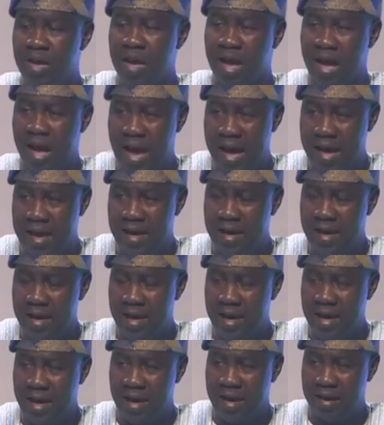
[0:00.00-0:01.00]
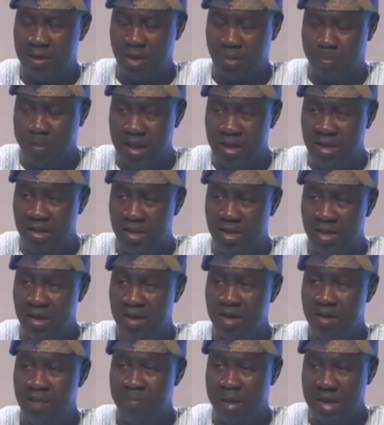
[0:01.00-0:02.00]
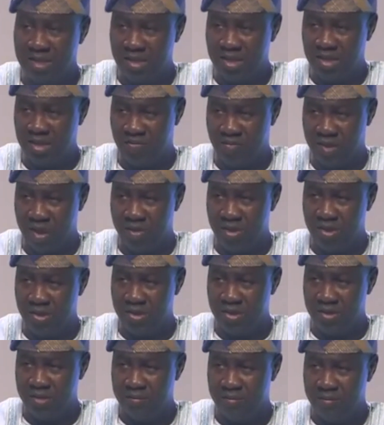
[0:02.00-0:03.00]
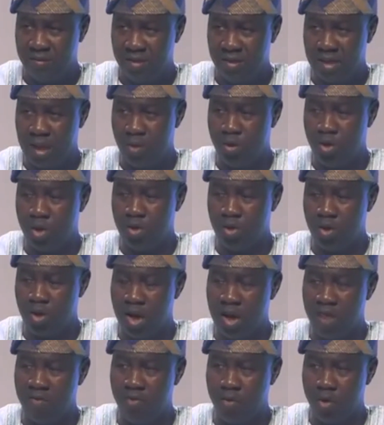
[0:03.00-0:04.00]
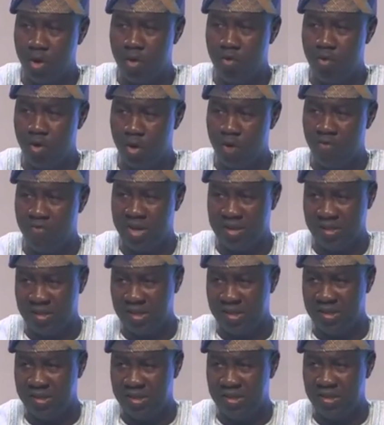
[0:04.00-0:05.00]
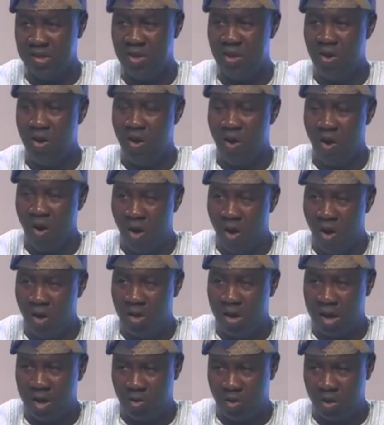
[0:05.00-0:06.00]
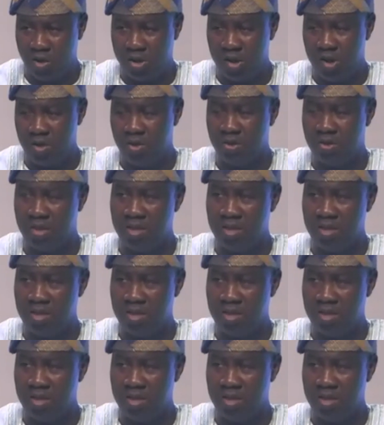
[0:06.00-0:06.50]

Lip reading: high-speed passenger ferries that will also have roll-on, roll-off facilities all across Lagos.